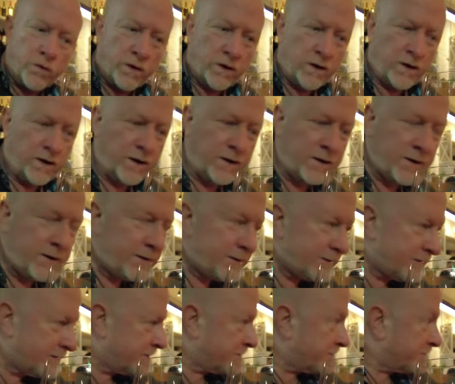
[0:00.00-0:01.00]

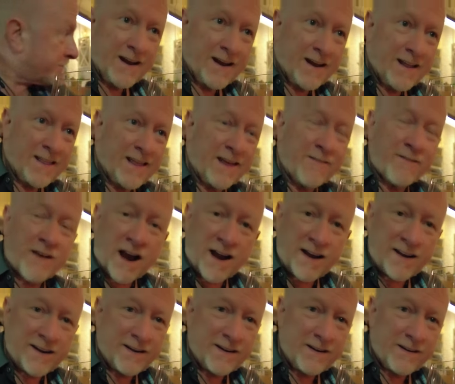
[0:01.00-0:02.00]
Uh, they've got
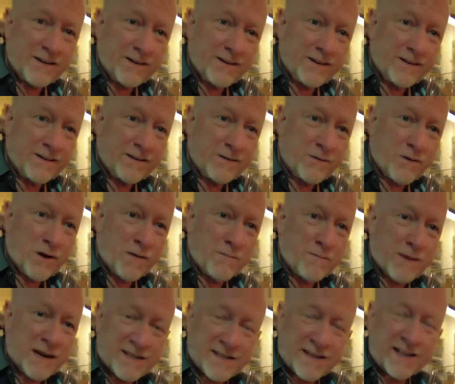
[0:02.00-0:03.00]

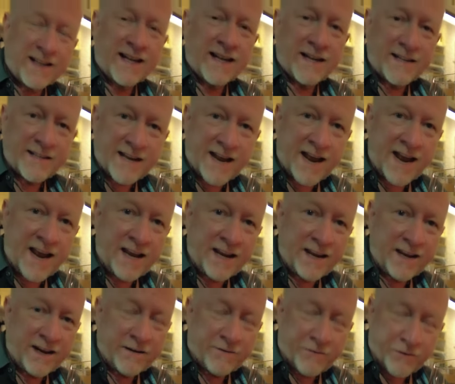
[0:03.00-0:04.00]
basically a
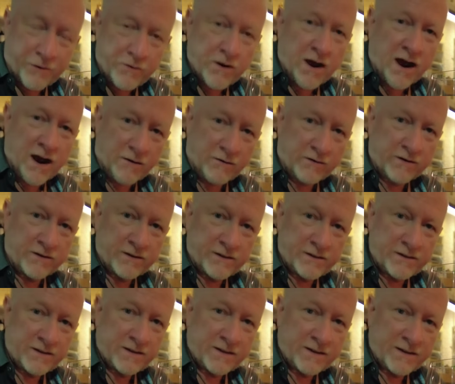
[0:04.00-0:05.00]
day and a few
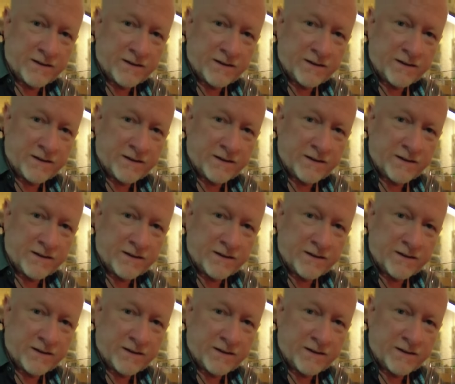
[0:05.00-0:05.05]
hours